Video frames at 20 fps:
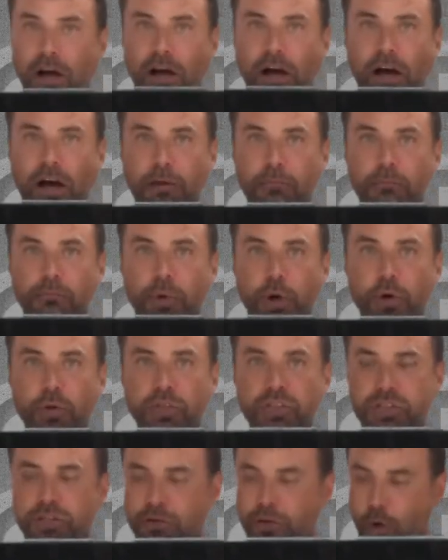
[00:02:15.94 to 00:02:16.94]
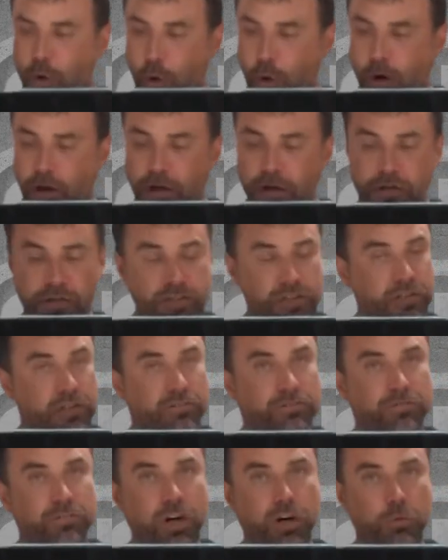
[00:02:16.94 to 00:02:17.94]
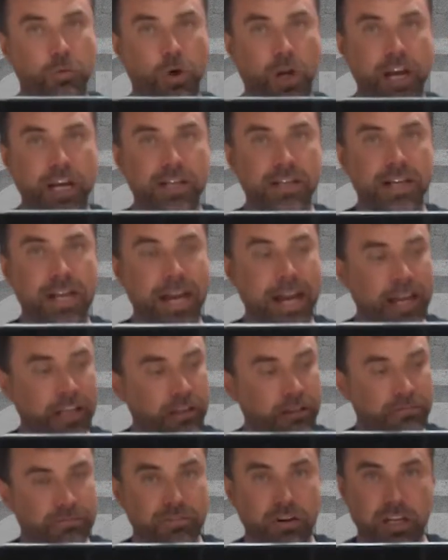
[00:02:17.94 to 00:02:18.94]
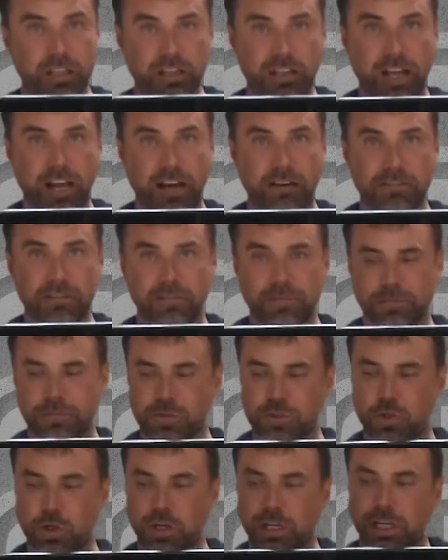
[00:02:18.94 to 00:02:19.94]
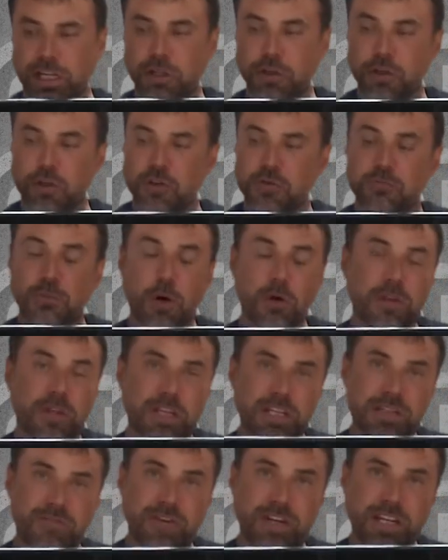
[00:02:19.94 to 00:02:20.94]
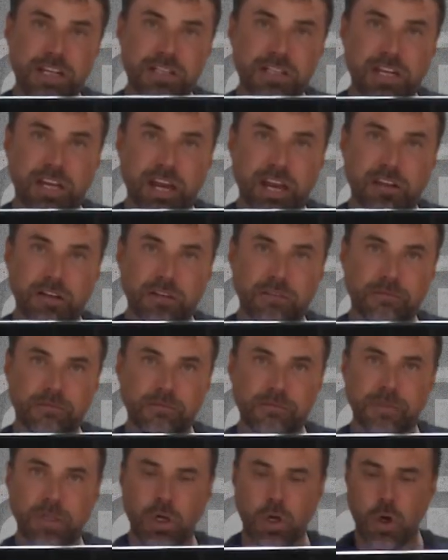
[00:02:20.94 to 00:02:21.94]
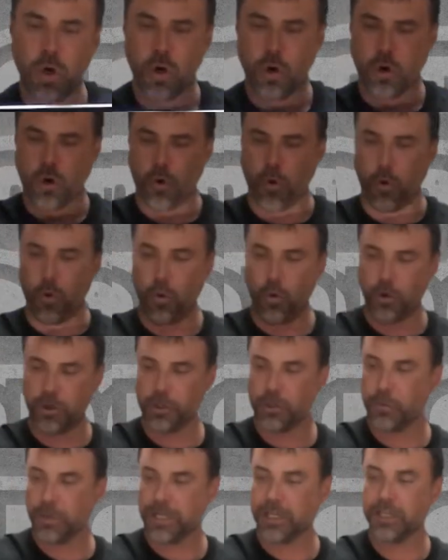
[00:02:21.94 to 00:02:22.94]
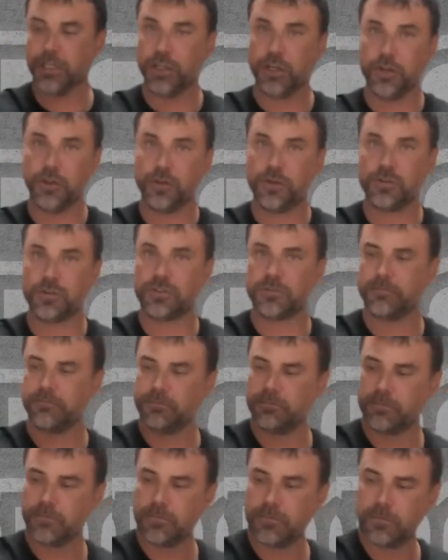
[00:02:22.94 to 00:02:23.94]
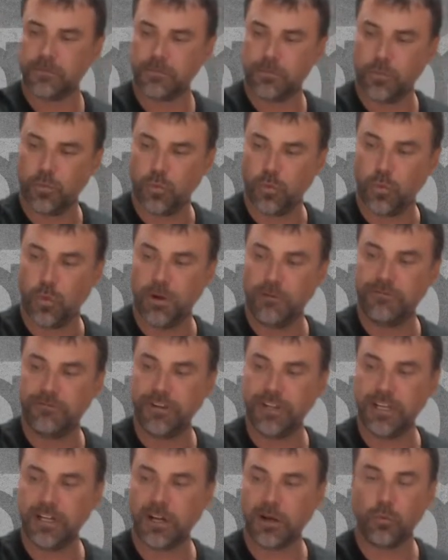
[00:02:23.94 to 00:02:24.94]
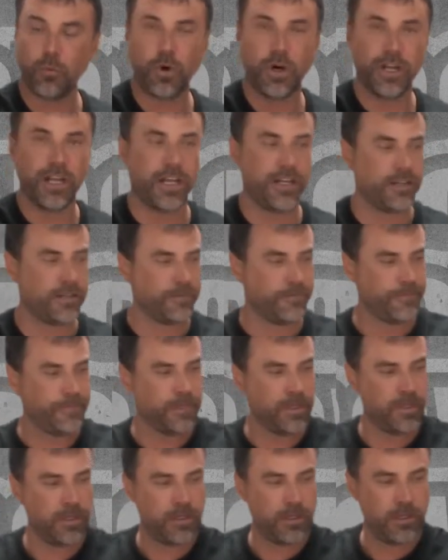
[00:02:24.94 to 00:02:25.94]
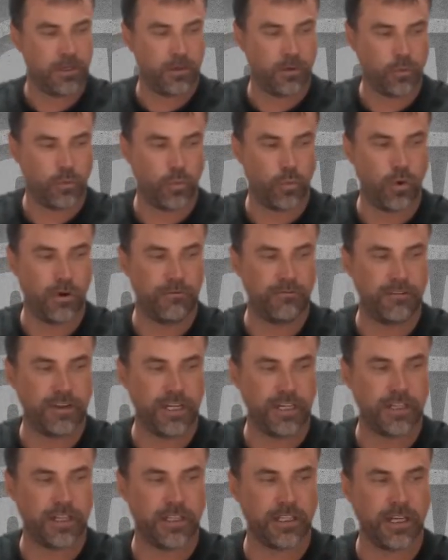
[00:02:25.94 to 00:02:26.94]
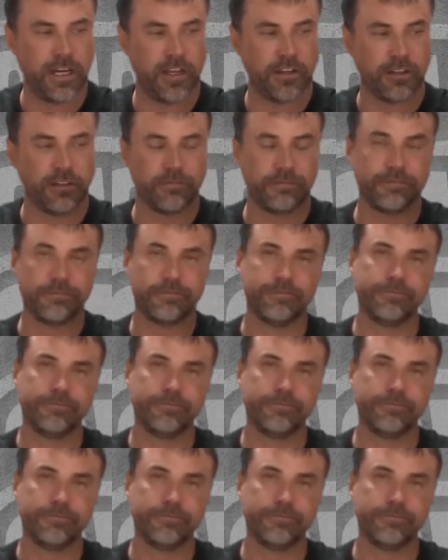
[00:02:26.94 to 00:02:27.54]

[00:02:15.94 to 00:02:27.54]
on both corners, the front right and the front left. So you can either use both of these fittings together, or you can use one fitting on one end, one fitting on the other.